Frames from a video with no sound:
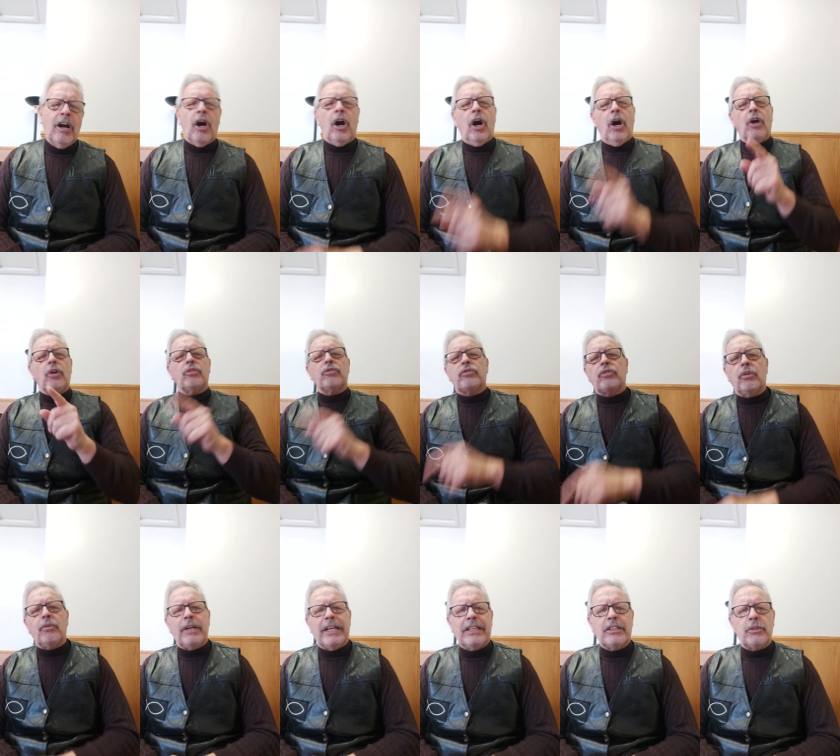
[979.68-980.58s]

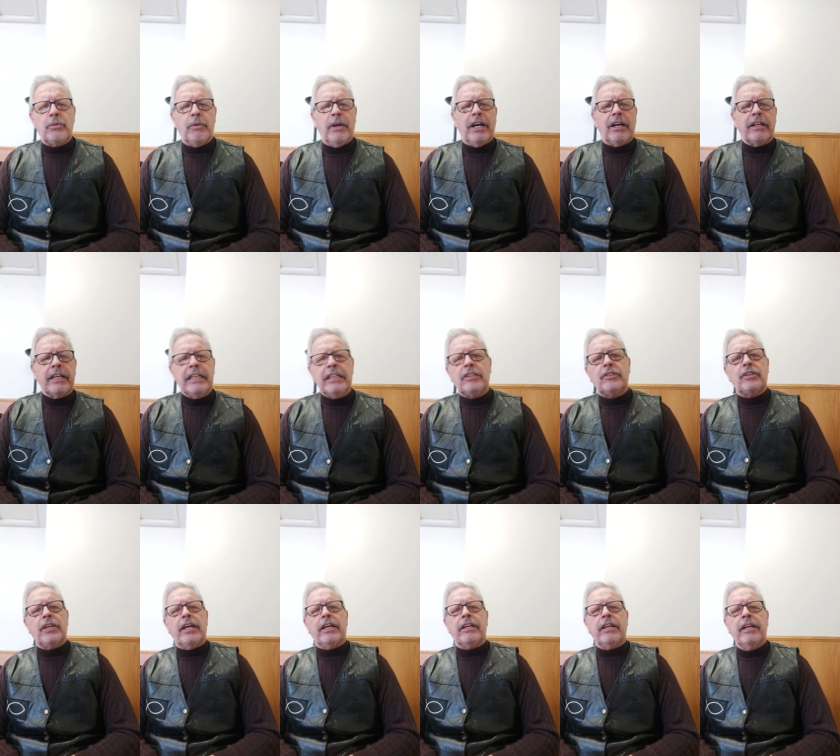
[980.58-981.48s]
Also, as well, he
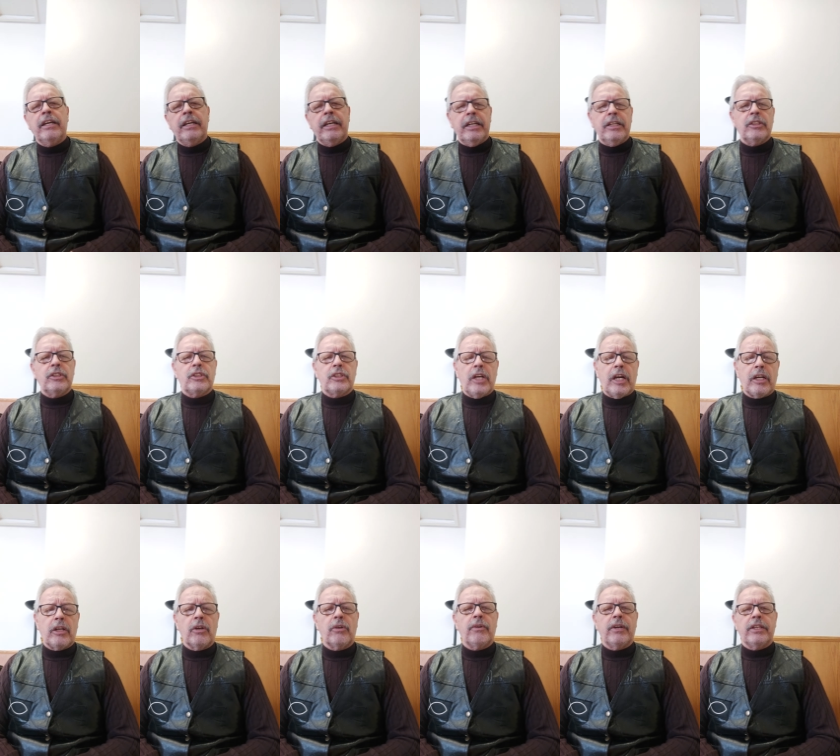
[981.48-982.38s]
said in 2
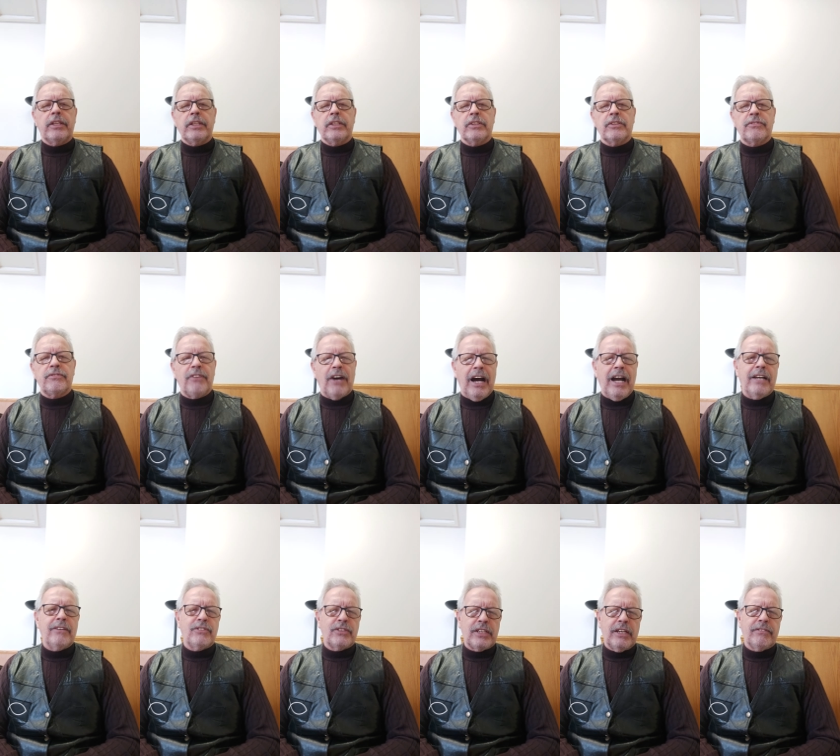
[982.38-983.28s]
Corinthians
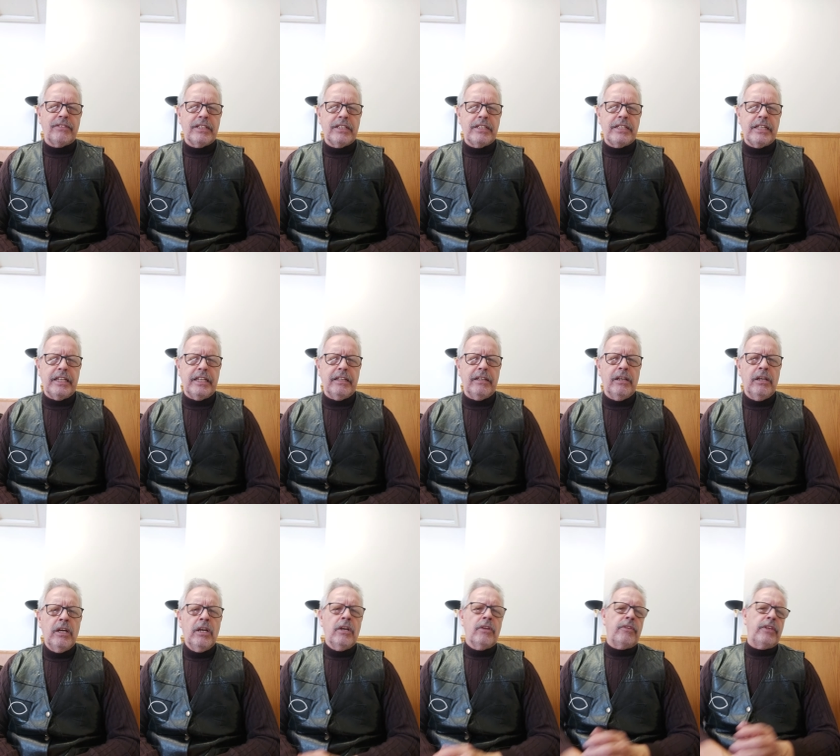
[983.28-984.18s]
5 17,
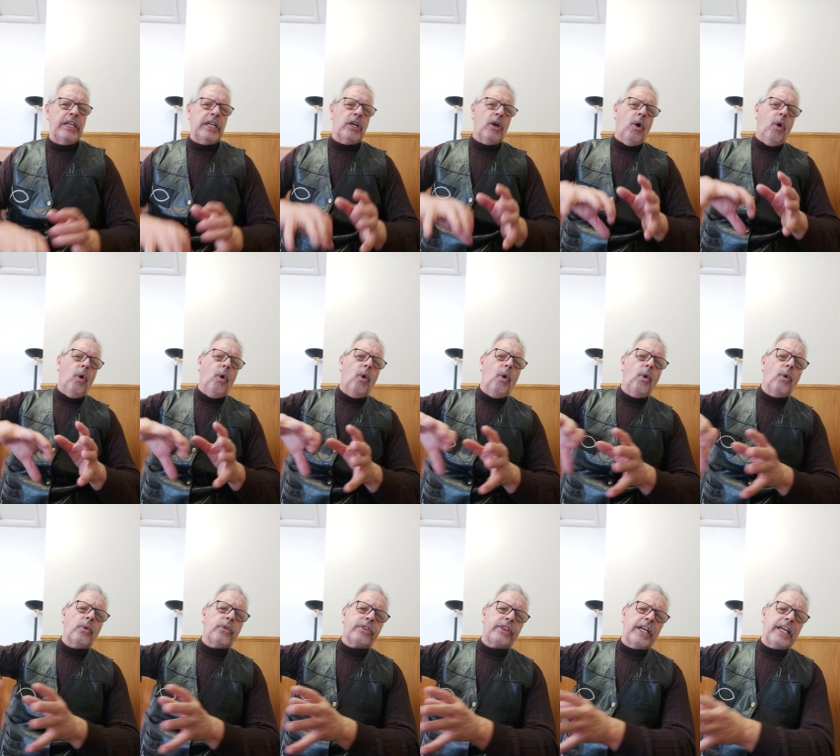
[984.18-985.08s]
the
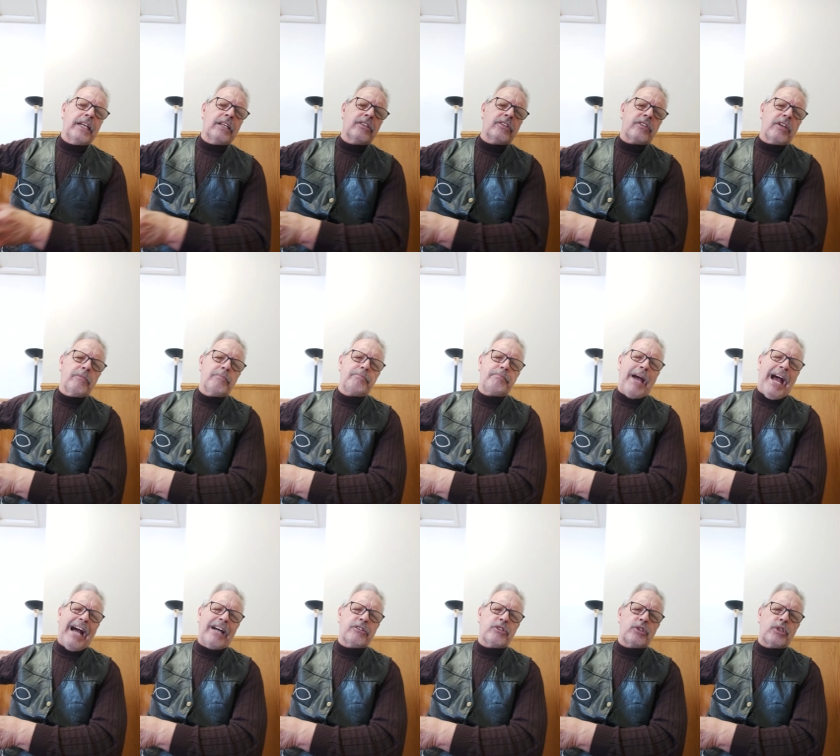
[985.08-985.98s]
old things have
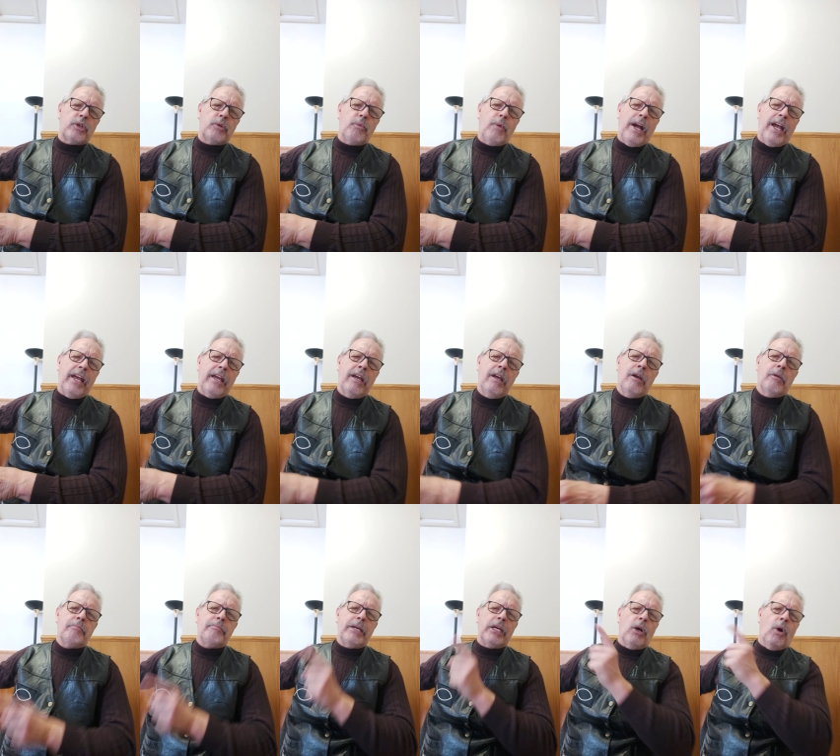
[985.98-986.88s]
passed away.
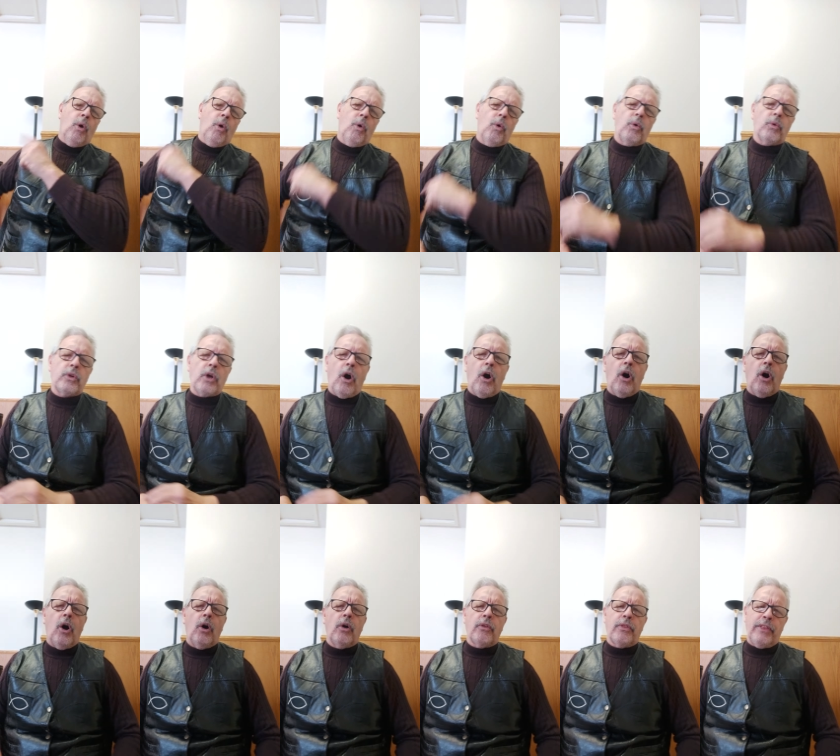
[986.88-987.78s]
Behold,
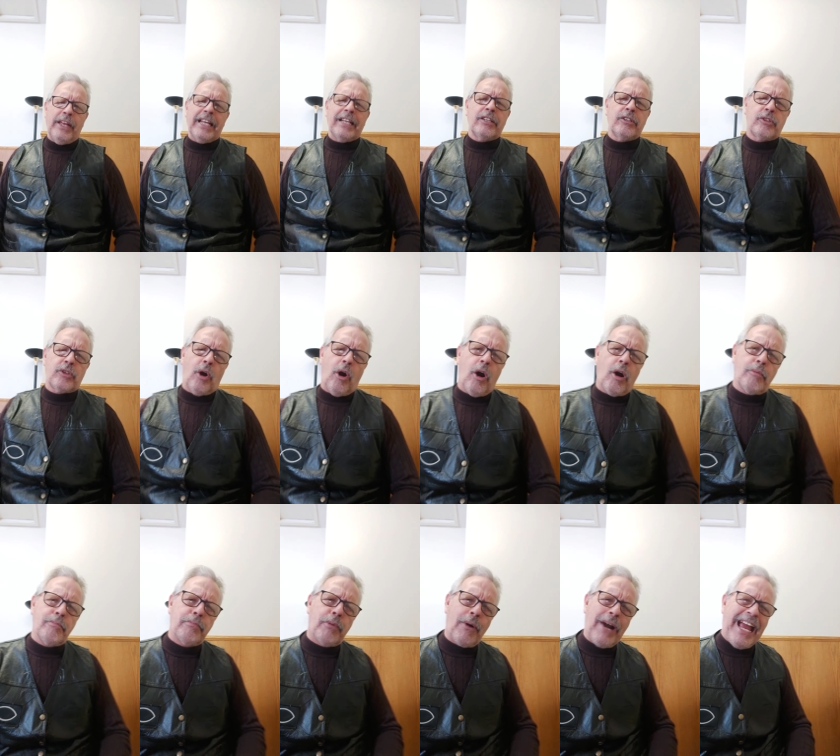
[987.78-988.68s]
all things
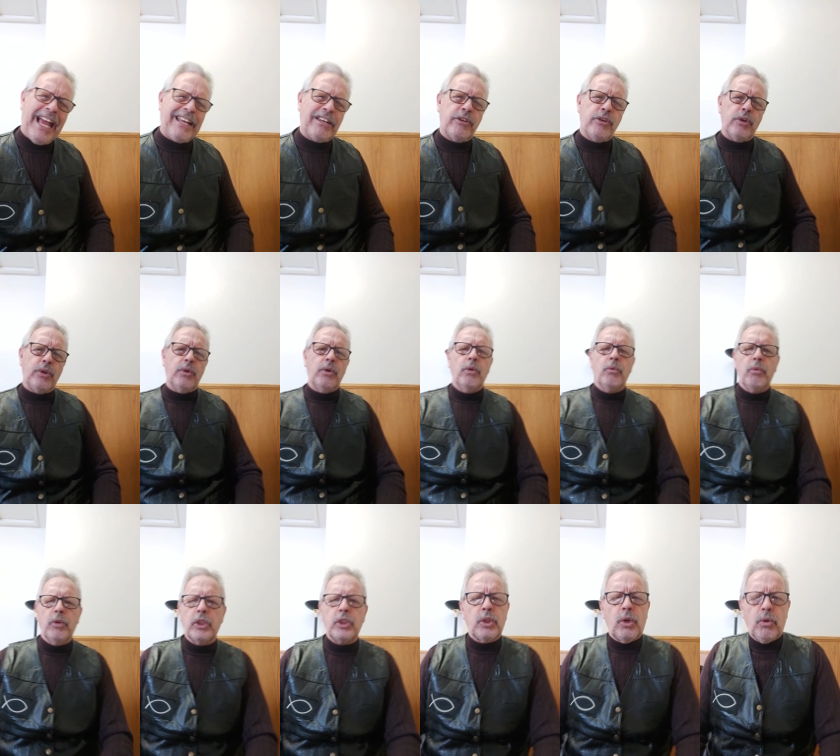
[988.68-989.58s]
are brand new.
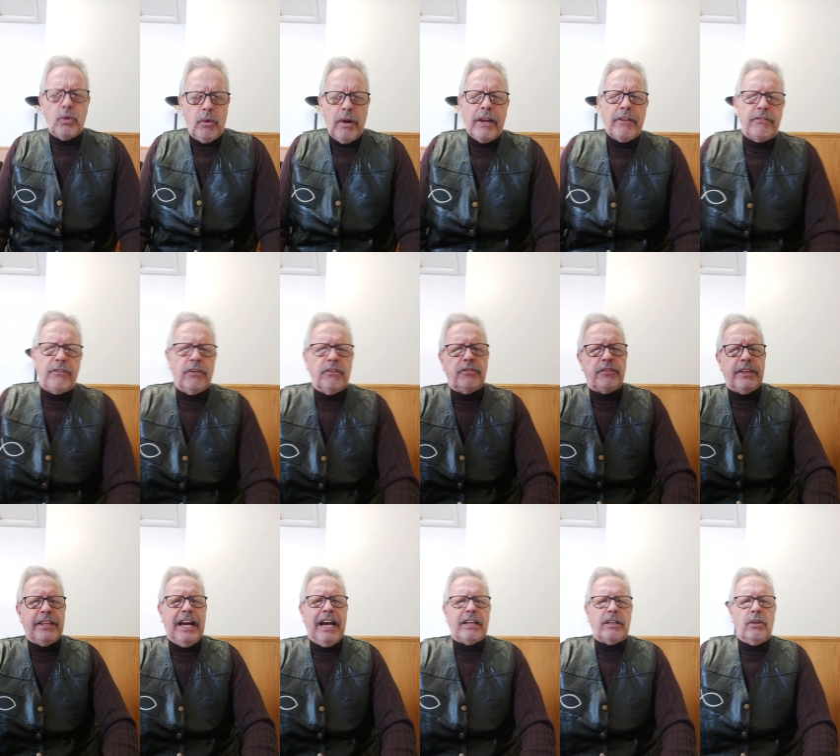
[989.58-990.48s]
We're so grateful for
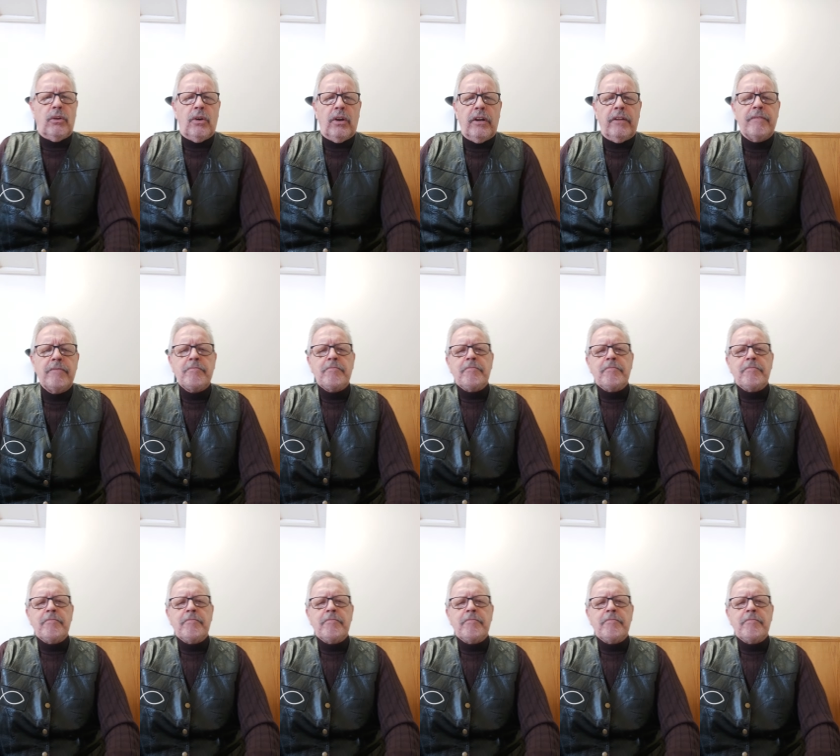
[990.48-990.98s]
that, Lord.